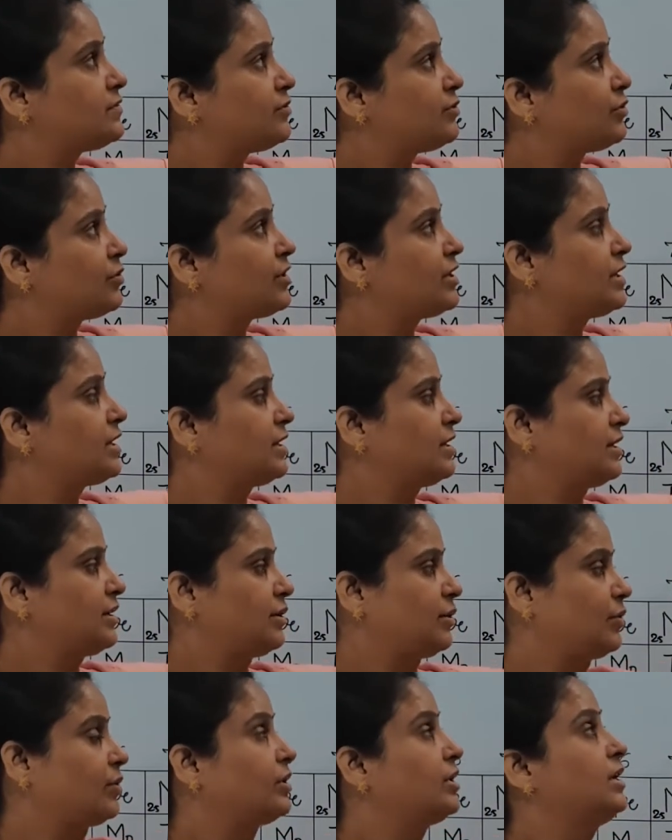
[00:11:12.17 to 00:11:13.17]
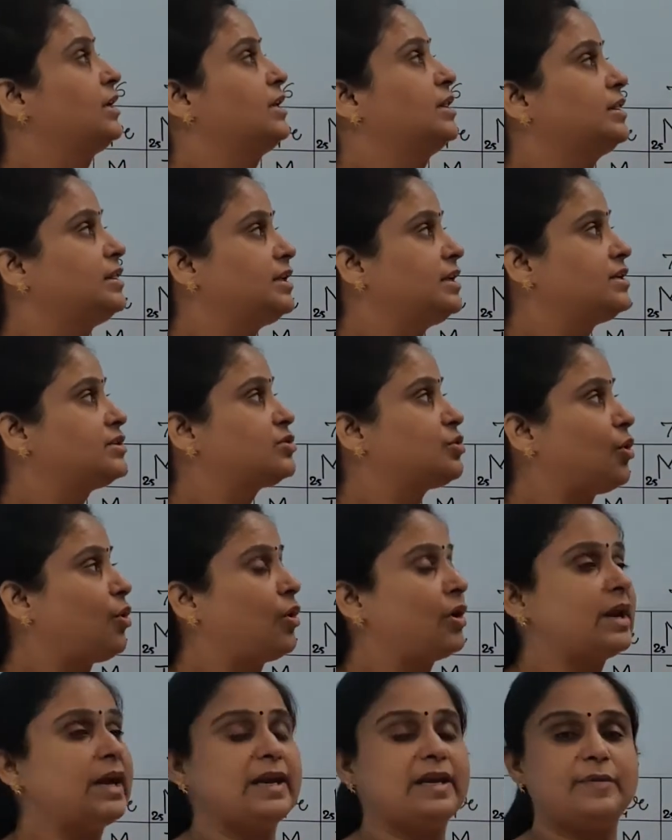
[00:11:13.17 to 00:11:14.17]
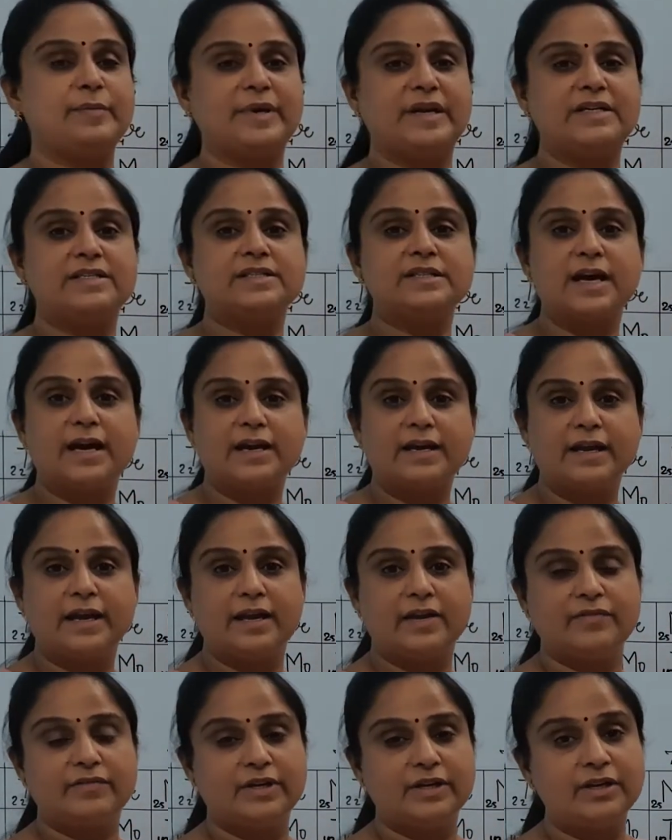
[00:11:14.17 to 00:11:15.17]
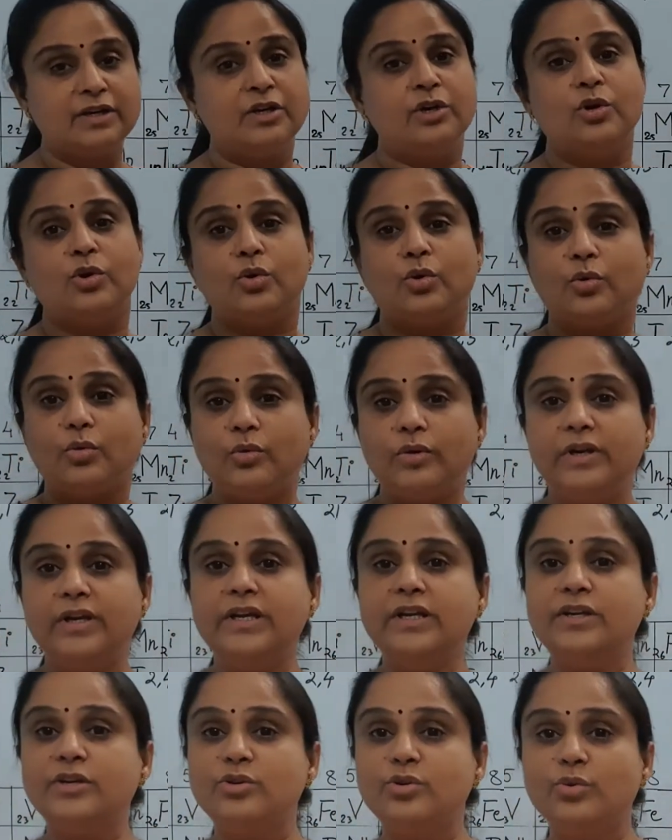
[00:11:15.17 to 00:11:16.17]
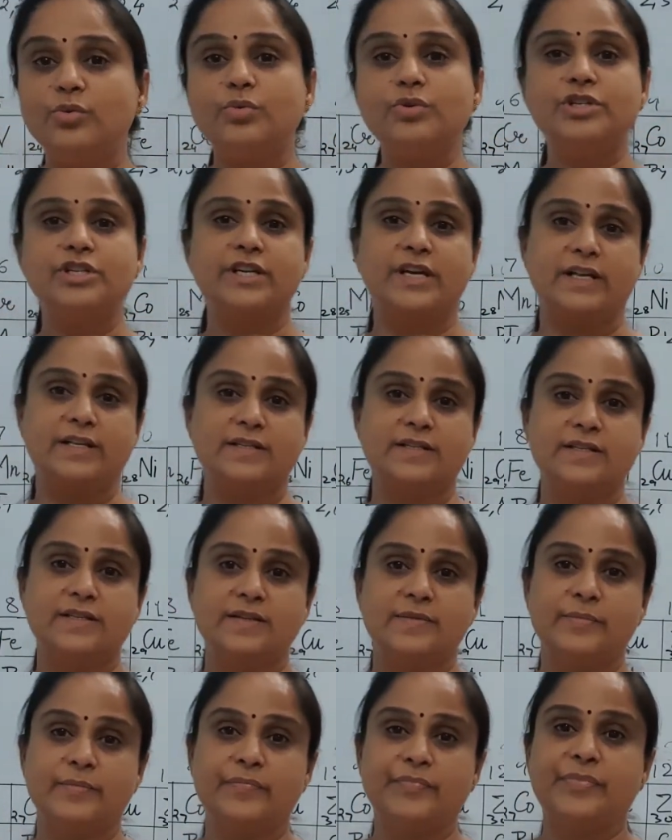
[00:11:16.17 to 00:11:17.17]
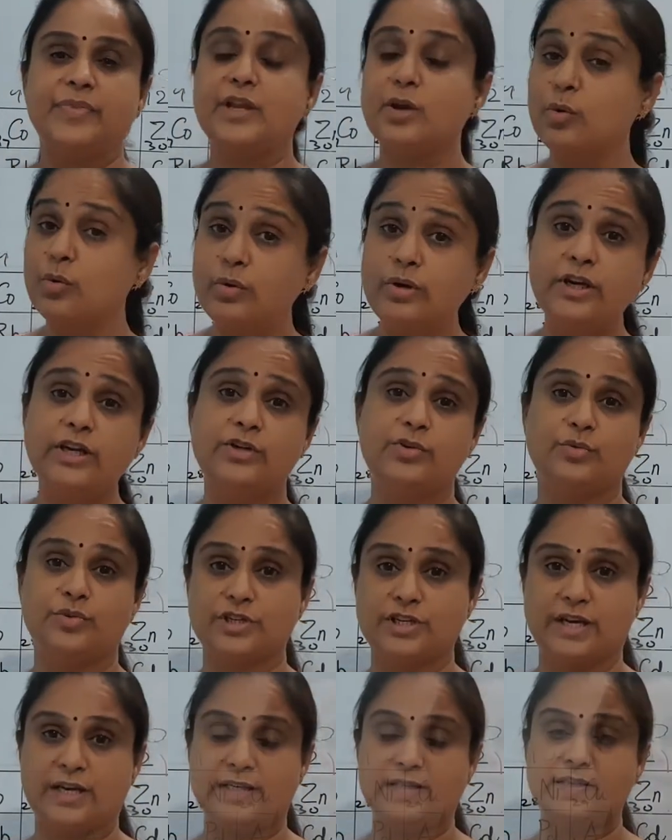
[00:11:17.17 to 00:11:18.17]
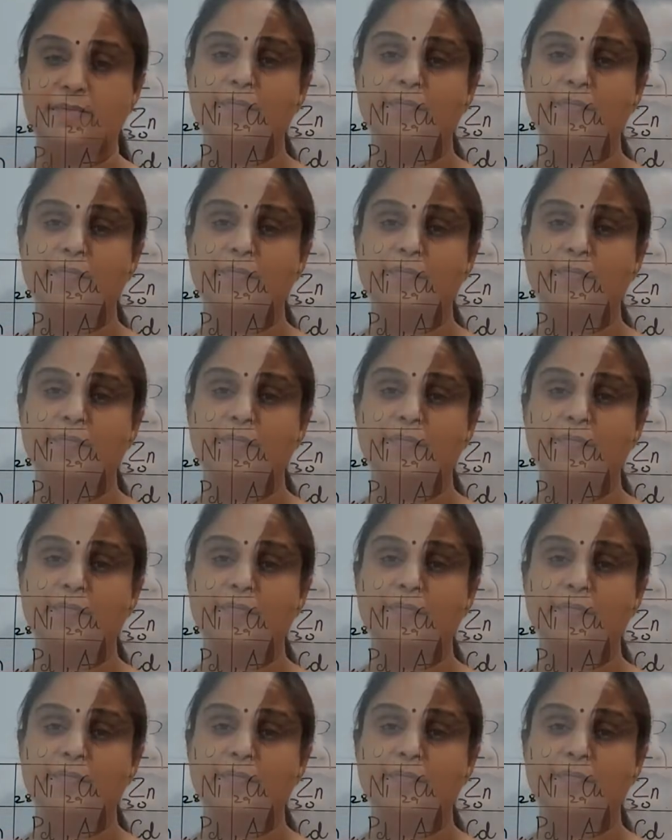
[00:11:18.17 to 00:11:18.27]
fluorine and neon, these all elements are having only 2 shells. Only 2 shells.